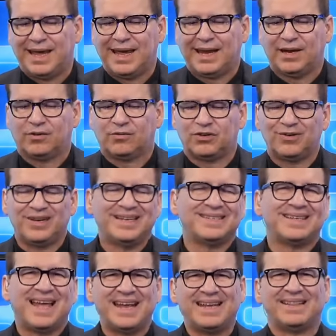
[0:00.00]
I don't know. Do you
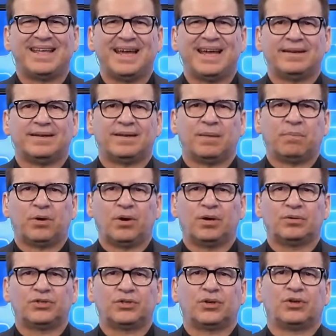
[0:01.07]
guys like that
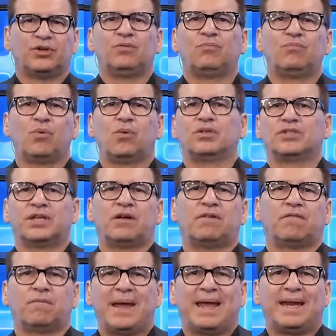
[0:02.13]
approach or are you more
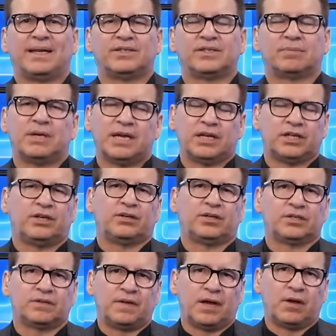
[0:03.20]
self-managed? I'm kind of
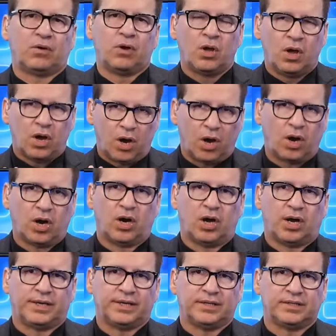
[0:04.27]
curious of how
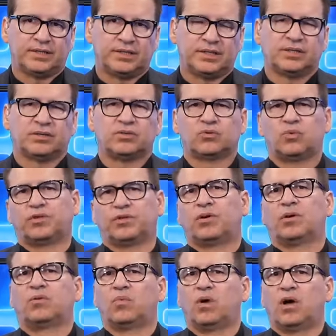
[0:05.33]
our audience deals with
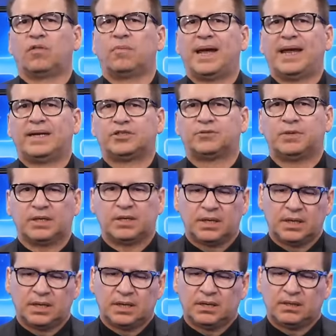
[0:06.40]
your own wealth management.
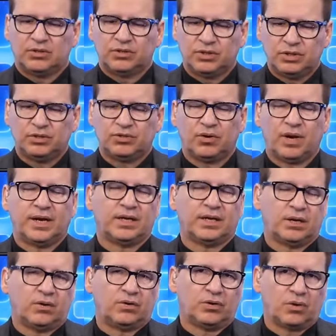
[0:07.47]
Do you try to
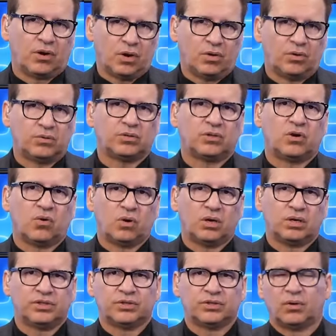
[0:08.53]
go your own
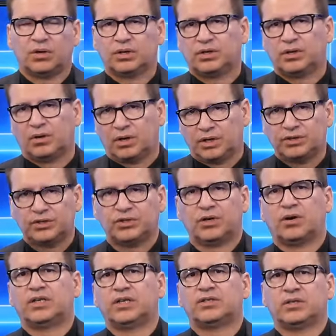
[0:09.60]
course or are you
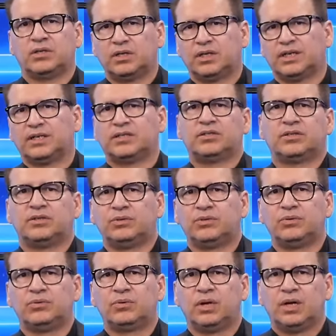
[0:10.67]
starting to look
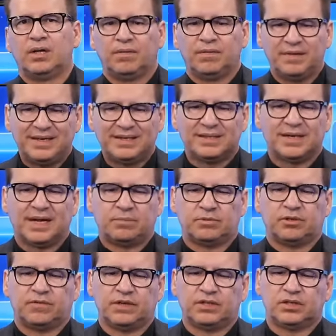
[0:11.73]
into these
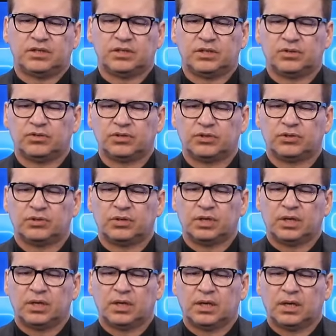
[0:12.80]
types of institutional
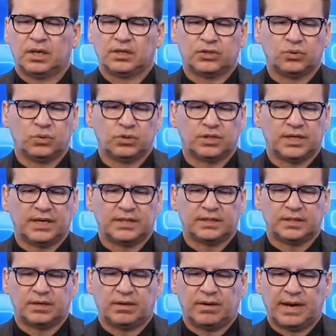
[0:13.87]
tool
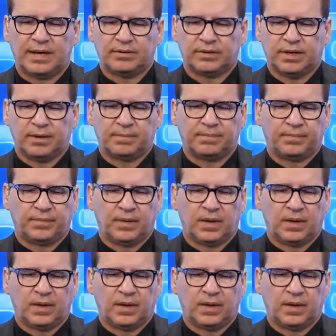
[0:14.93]
sets that are out there?